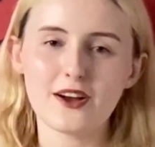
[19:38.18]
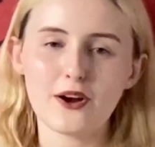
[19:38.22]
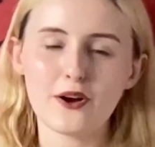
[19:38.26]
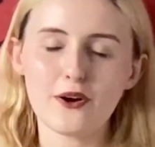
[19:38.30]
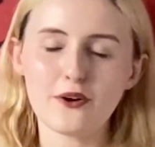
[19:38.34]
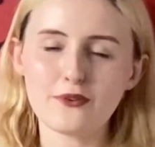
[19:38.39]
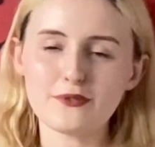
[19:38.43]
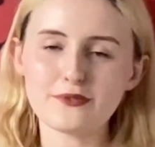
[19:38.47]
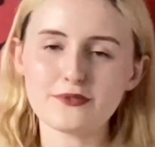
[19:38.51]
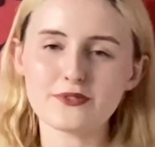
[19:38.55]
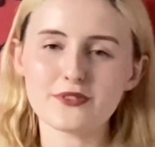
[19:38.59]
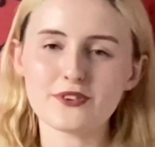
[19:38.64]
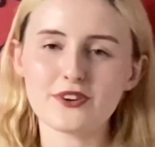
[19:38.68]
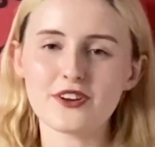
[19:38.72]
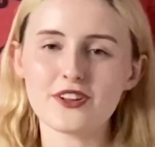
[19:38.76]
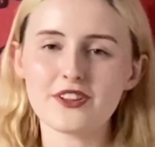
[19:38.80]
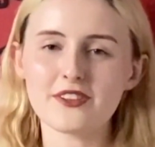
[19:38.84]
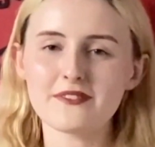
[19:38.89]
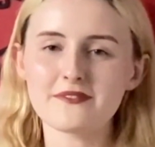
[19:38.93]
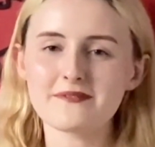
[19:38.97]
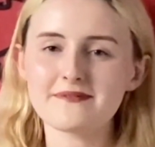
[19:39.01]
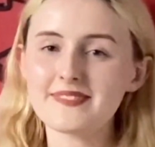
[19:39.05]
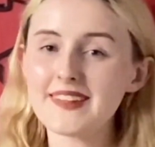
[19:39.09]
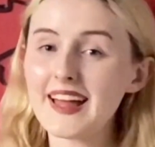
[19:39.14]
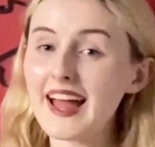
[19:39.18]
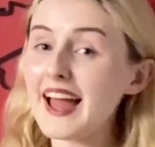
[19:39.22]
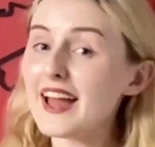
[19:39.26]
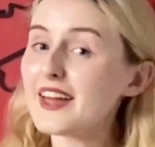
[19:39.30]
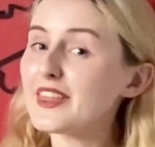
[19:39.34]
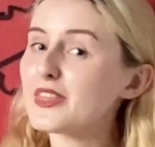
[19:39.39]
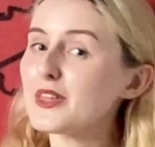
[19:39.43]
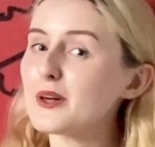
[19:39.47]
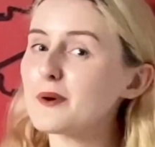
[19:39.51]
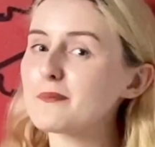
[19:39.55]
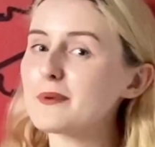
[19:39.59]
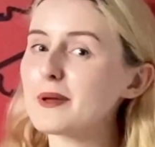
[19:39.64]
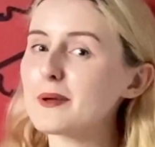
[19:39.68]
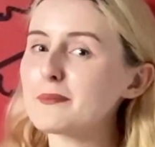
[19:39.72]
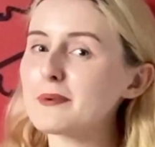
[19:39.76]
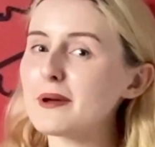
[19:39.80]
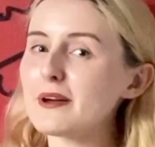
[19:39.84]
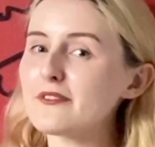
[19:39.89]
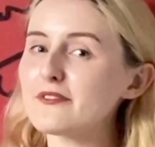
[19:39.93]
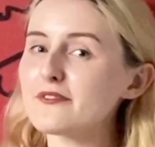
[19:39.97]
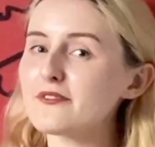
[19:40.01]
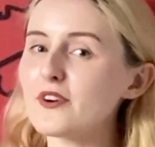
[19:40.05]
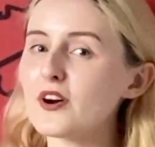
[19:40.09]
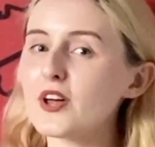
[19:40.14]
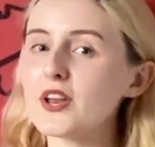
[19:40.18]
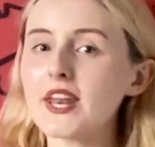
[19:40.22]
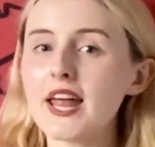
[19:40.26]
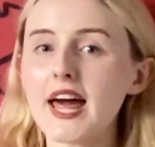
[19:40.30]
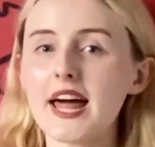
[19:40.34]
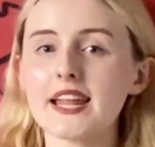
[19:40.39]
overall, yeah, that'd be a bit of fun.